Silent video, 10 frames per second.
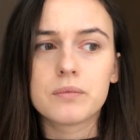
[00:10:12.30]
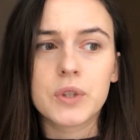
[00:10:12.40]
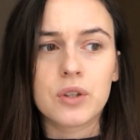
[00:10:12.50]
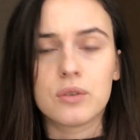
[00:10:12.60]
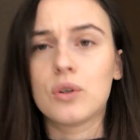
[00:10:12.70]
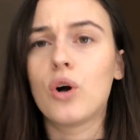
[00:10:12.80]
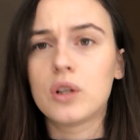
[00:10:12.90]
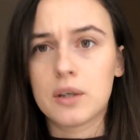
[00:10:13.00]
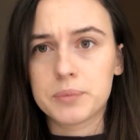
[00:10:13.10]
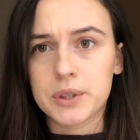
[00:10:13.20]
you know, call
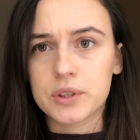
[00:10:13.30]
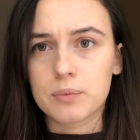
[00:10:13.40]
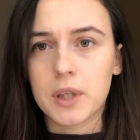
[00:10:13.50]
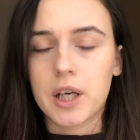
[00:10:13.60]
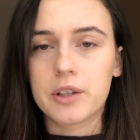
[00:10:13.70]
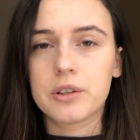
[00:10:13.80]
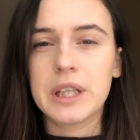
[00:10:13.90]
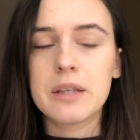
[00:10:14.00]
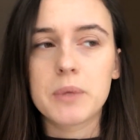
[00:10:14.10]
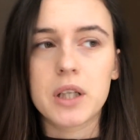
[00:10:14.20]
up your supplier or
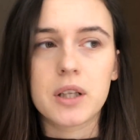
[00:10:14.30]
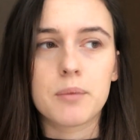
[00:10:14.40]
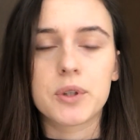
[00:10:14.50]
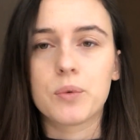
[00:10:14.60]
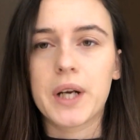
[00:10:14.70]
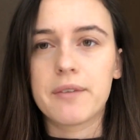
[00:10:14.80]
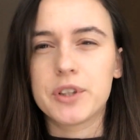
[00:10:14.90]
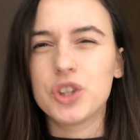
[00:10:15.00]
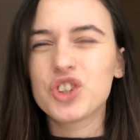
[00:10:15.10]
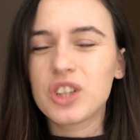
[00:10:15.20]
email them or whatever.
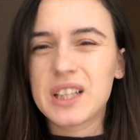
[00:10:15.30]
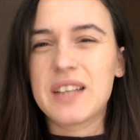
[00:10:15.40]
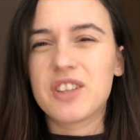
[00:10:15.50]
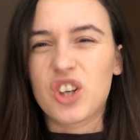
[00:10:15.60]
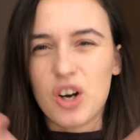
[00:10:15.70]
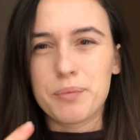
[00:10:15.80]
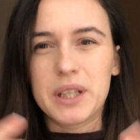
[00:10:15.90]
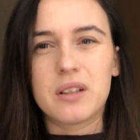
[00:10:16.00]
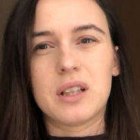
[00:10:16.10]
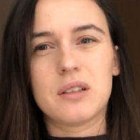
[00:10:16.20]
Usually they even come
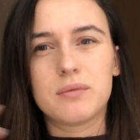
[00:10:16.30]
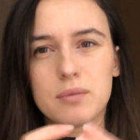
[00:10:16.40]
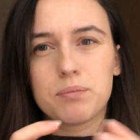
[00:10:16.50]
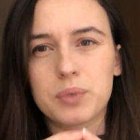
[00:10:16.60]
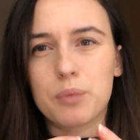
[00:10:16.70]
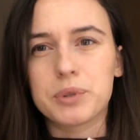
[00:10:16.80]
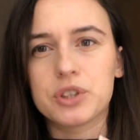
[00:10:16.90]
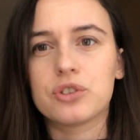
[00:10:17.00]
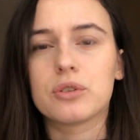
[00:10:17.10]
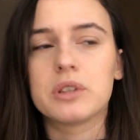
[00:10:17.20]
in like proper
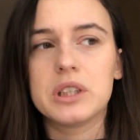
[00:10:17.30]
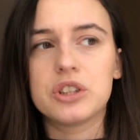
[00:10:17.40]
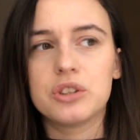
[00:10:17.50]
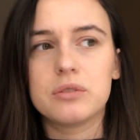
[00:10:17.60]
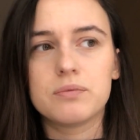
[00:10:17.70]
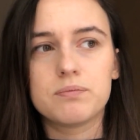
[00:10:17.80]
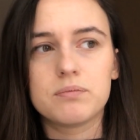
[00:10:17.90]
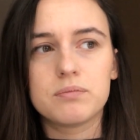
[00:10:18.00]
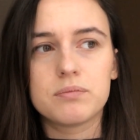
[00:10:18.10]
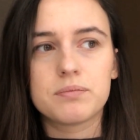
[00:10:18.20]
storage
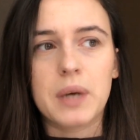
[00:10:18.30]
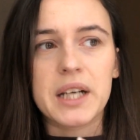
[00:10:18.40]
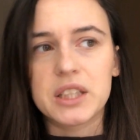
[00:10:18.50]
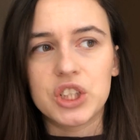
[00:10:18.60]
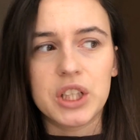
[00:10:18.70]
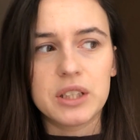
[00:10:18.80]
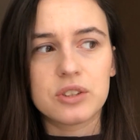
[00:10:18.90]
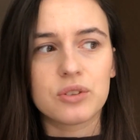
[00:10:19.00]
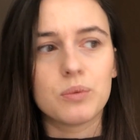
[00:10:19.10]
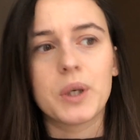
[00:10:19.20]

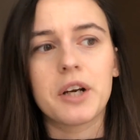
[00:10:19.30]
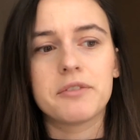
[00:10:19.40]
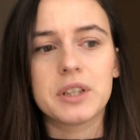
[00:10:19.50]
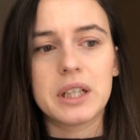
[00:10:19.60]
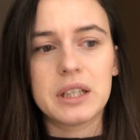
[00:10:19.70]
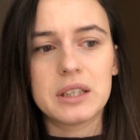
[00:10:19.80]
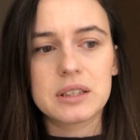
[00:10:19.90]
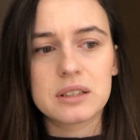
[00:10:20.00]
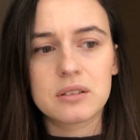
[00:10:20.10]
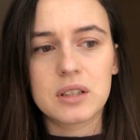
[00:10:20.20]
packages or whatever it is
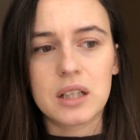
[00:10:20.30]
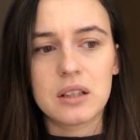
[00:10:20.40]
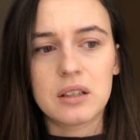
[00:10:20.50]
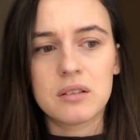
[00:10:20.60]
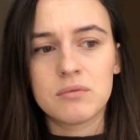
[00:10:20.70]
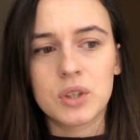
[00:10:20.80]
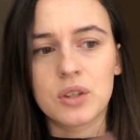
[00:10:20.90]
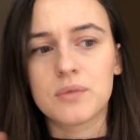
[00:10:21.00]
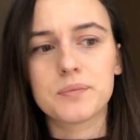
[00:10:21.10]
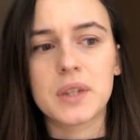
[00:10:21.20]
that, you know,
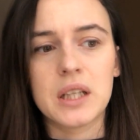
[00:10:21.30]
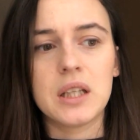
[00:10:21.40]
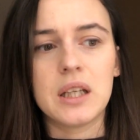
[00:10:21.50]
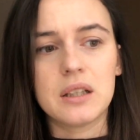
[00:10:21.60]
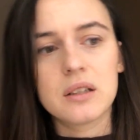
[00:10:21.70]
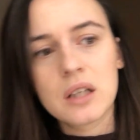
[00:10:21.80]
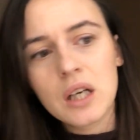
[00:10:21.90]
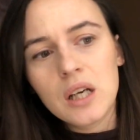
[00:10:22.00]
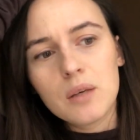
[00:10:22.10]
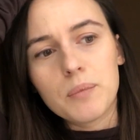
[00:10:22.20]
they need,
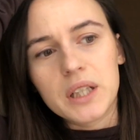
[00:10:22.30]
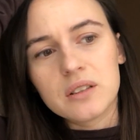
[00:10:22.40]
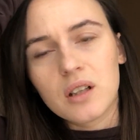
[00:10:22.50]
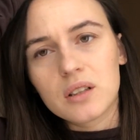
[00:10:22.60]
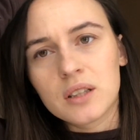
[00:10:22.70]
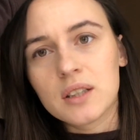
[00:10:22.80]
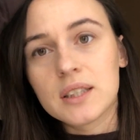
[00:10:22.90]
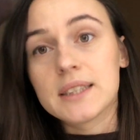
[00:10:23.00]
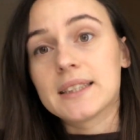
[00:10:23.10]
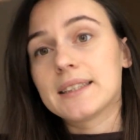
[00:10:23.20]
but not
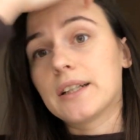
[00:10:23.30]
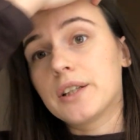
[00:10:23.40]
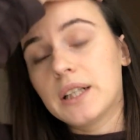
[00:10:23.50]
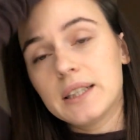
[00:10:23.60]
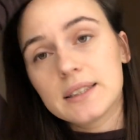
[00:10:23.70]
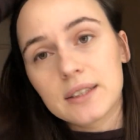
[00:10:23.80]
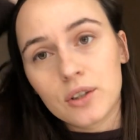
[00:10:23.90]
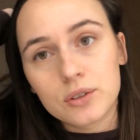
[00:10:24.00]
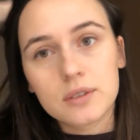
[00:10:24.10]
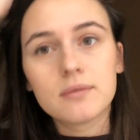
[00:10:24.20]
necessarily.
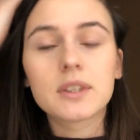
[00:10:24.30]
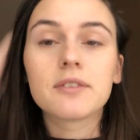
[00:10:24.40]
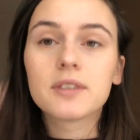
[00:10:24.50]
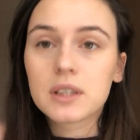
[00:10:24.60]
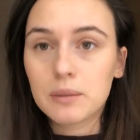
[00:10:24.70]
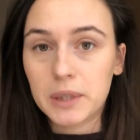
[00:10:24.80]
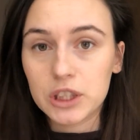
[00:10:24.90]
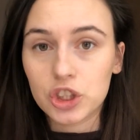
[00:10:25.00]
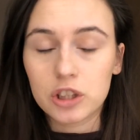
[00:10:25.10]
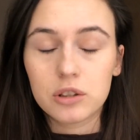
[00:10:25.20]
So definitely make
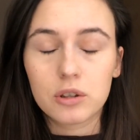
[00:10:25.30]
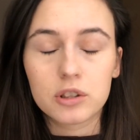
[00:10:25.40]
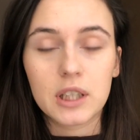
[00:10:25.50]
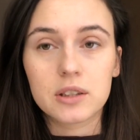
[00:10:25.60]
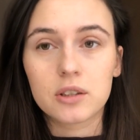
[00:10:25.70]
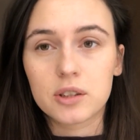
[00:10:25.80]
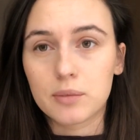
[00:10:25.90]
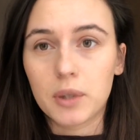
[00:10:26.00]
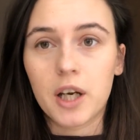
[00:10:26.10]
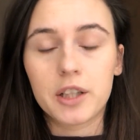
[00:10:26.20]
sure you contact your
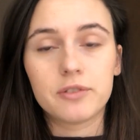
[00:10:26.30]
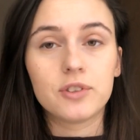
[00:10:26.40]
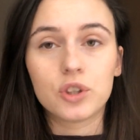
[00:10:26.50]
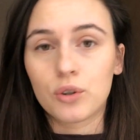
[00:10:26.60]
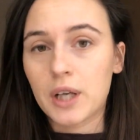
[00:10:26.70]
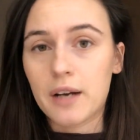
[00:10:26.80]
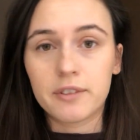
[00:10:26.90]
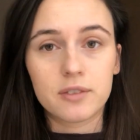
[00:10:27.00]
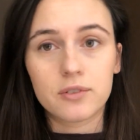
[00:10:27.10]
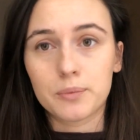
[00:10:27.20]
supplier if you don't have
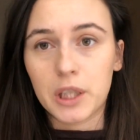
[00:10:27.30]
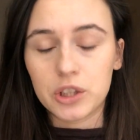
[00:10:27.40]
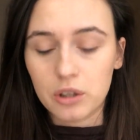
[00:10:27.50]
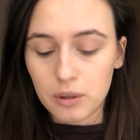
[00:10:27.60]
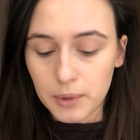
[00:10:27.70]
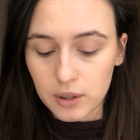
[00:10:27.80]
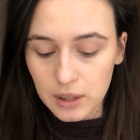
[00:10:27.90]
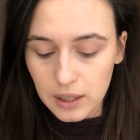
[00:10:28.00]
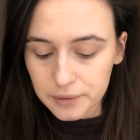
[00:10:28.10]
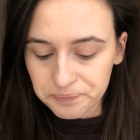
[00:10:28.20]
information about
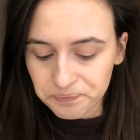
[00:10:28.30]
that.